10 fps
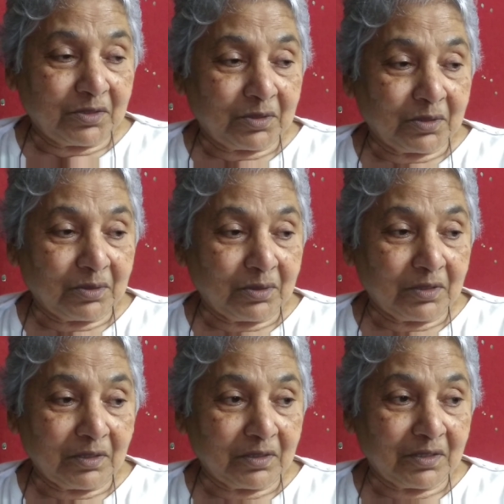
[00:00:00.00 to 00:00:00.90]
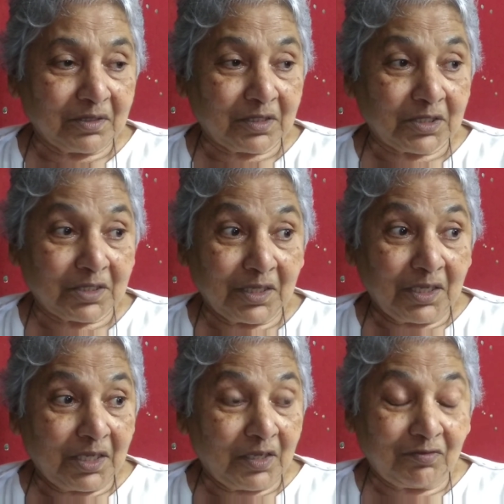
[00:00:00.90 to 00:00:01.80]
So he says,
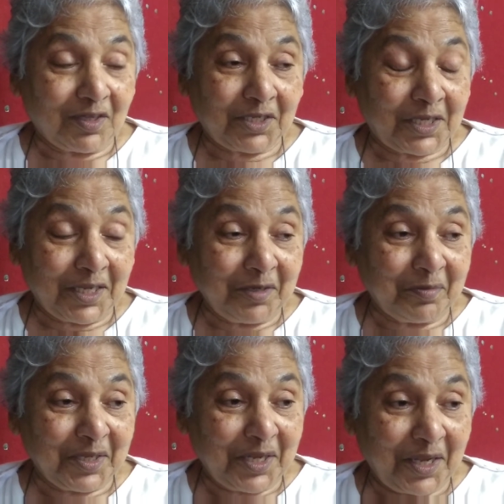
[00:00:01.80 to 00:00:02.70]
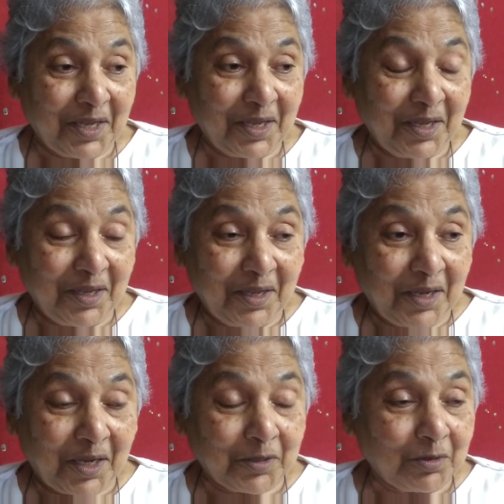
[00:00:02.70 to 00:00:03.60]
if they'd kill me,
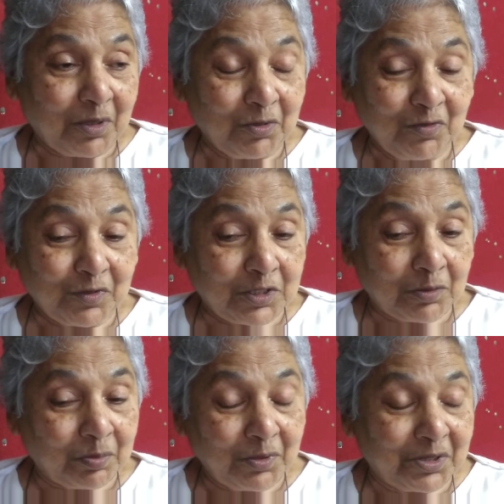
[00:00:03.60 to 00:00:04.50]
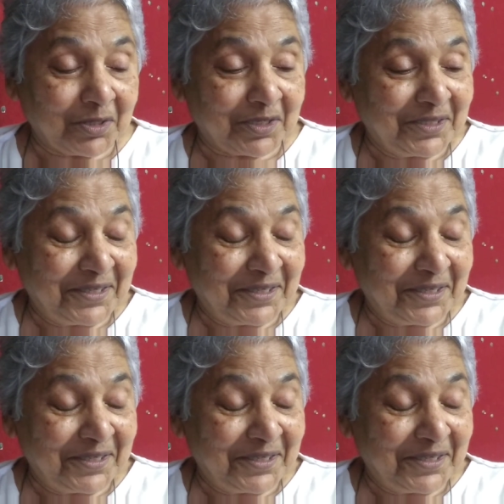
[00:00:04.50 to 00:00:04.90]
I don't know who would support you.